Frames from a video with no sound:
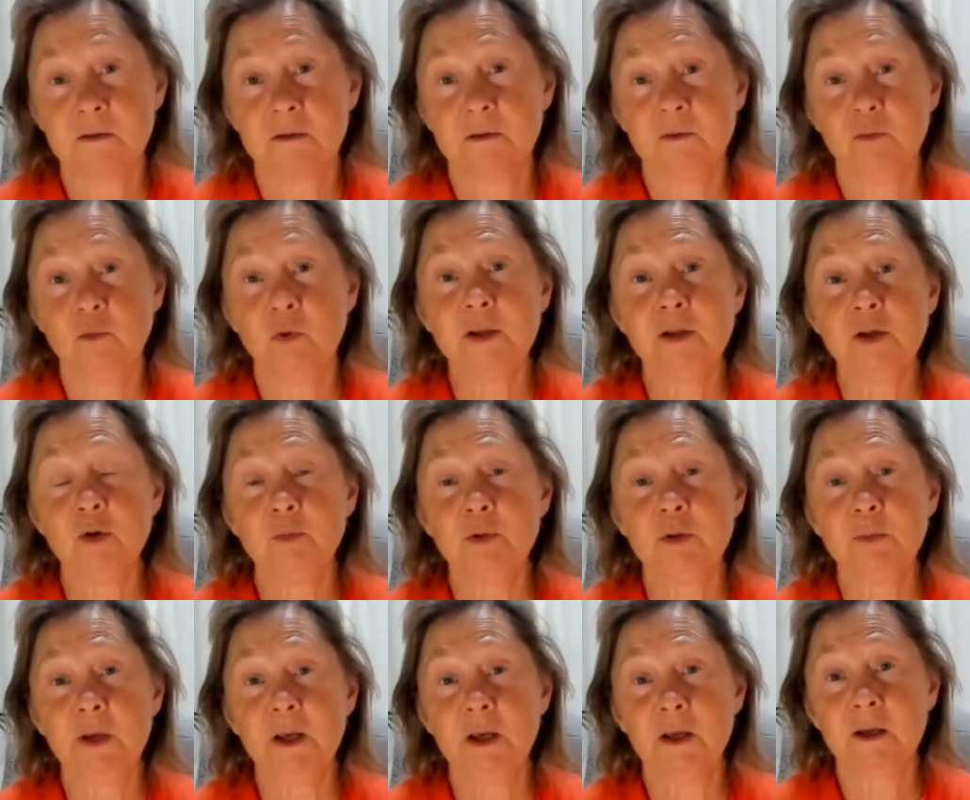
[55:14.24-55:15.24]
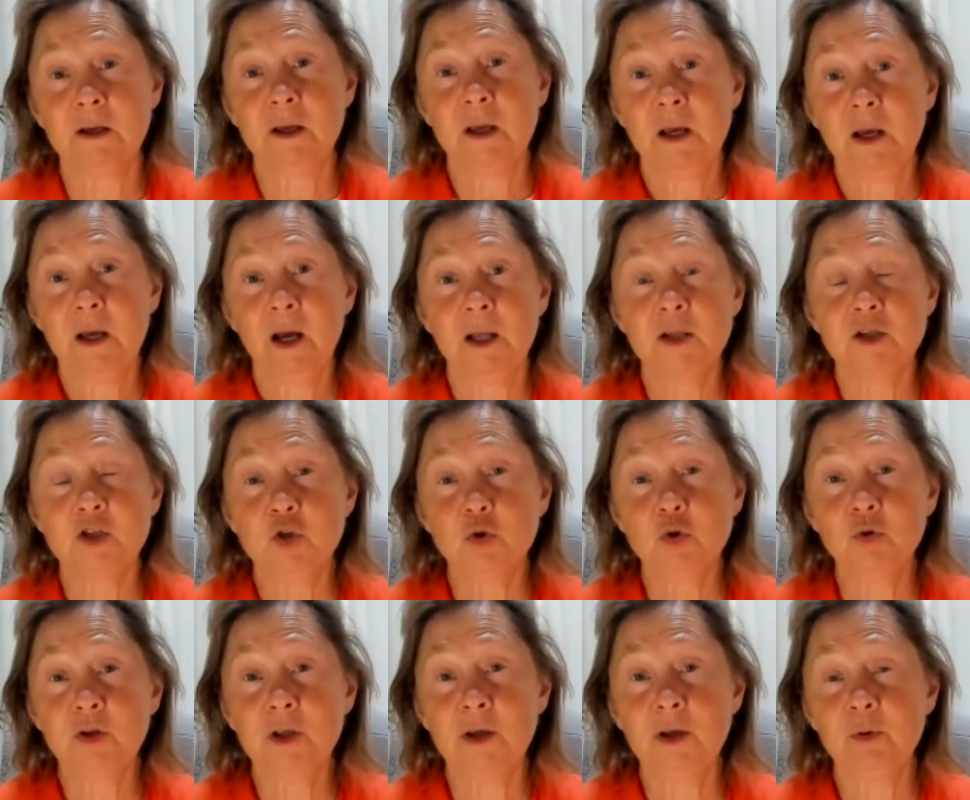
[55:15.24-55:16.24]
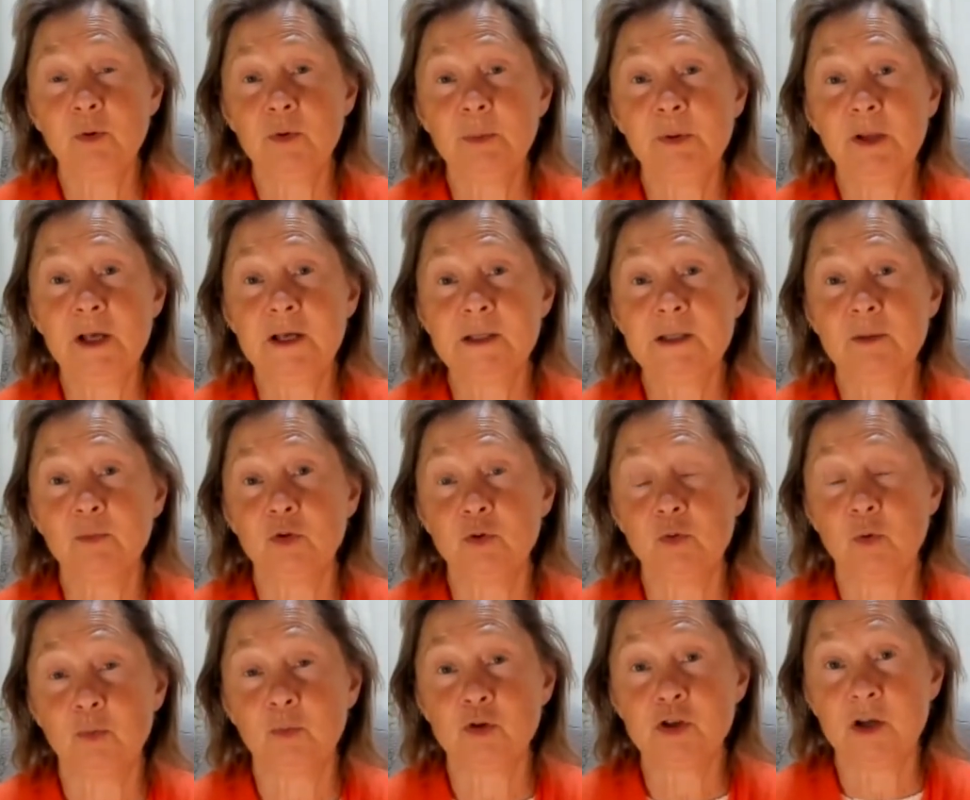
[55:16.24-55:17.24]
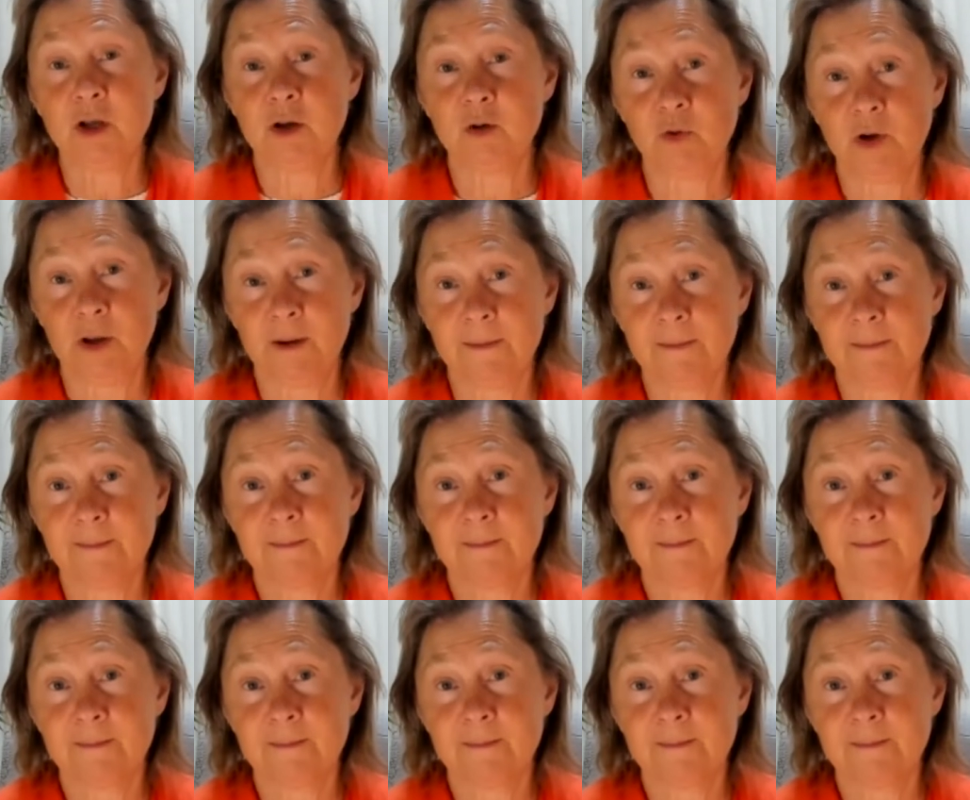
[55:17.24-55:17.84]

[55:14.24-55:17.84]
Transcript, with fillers: Right. One human being. And soon they will replace them with robots anyway.